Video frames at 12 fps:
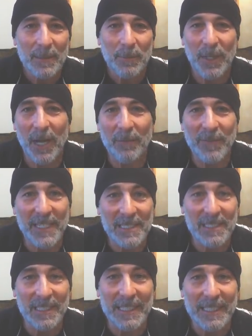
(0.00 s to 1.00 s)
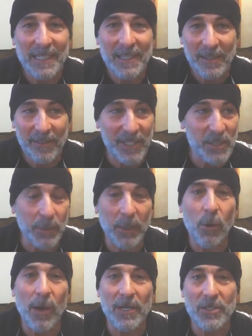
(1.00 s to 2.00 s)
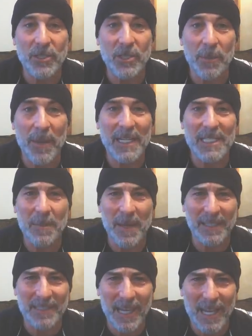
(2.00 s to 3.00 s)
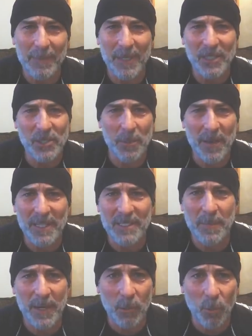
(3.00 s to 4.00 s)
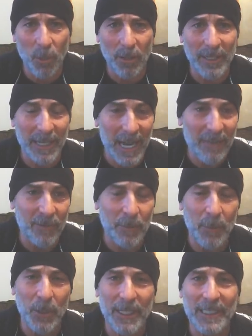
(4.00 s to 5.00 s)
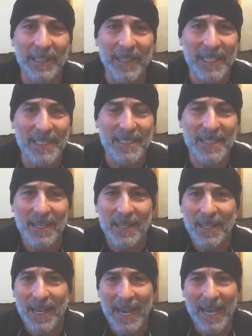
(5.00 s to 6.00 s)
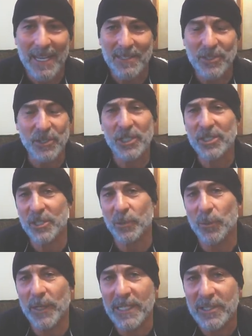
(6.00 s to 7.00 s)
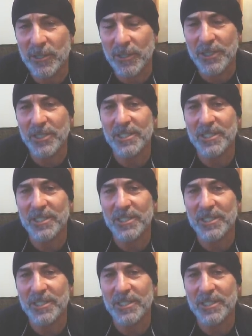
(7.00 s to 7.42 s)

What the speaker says: But obviously, this requires a tremendous amount of time and a tremendous amount of work and effort put into this, as just the research